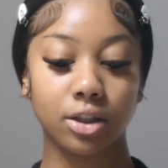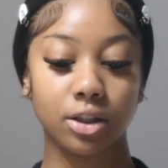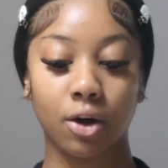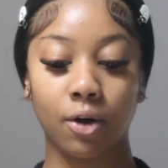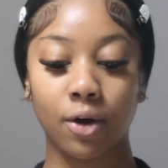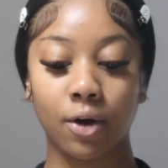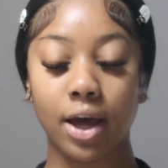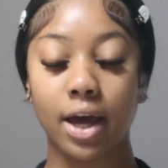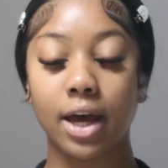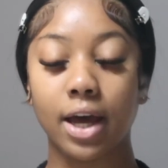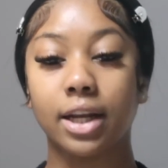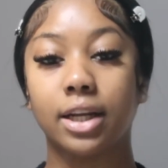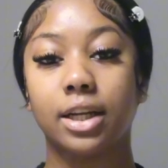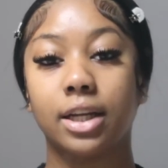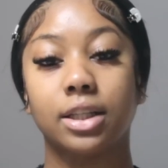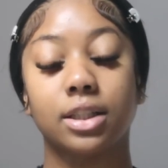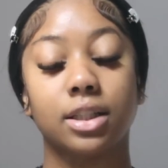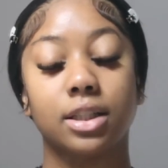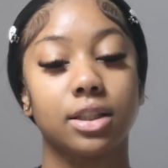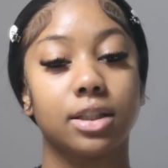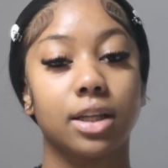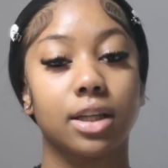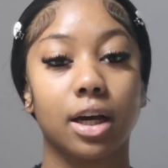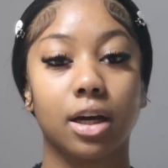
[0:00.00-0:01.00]
So
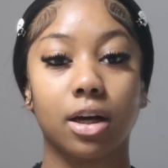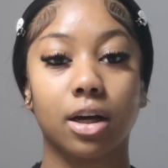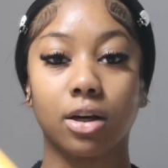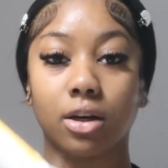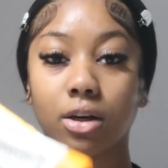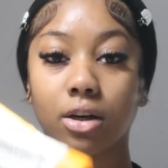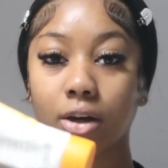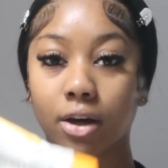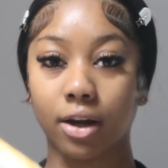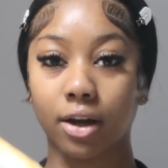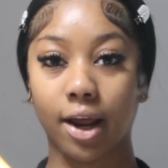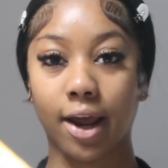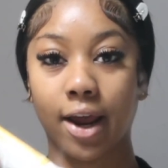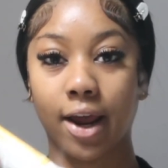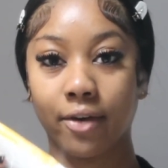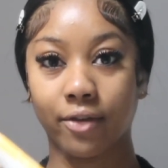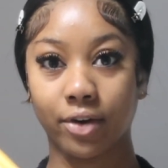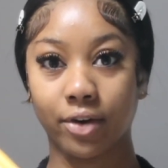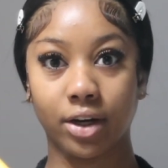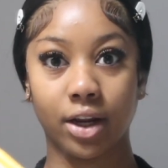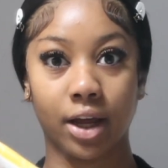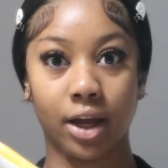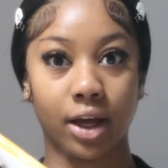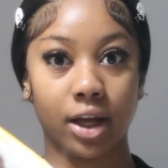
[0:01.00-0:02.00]
this is like a good
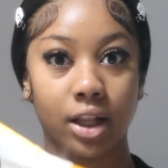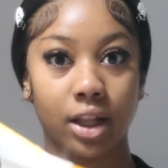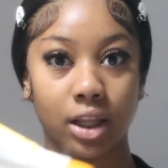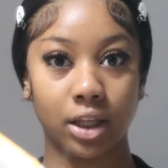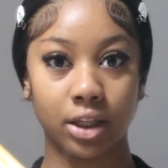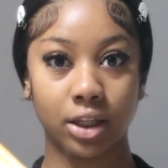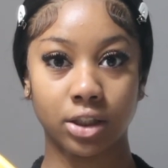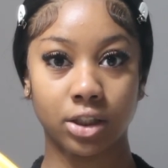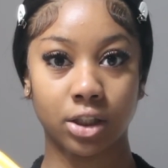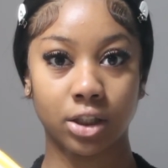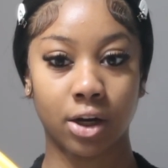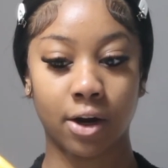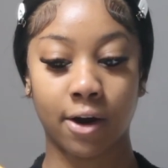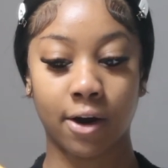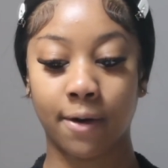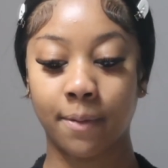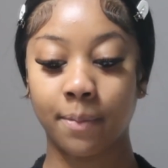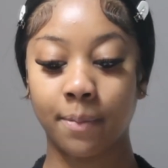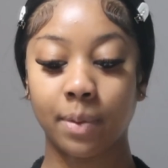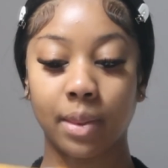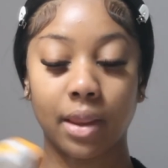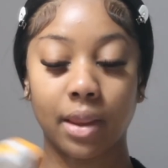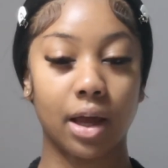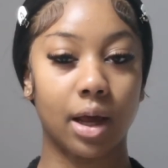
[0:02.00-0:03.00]
everyday
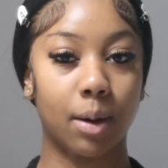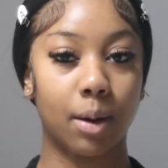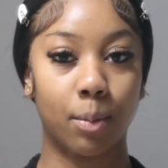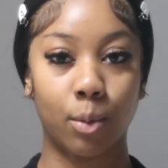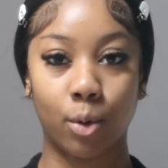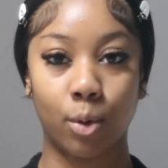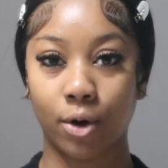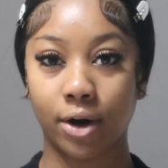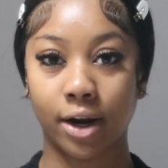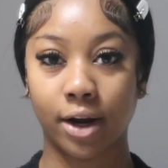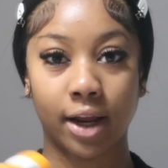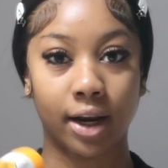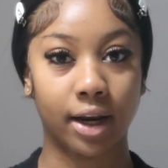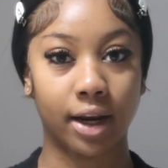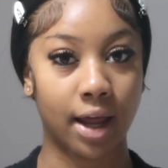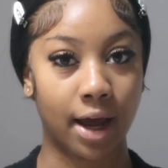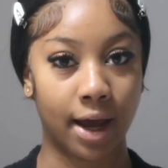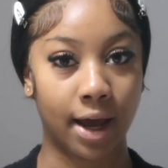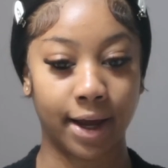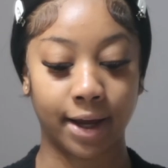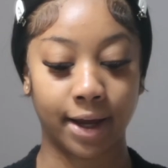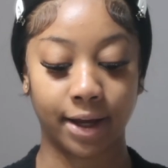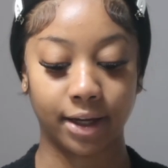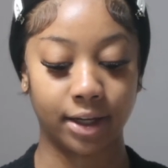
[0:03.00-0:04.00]
cleanser, morning and
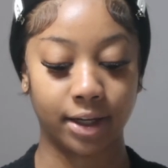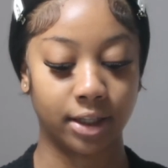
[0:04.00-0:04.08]
night.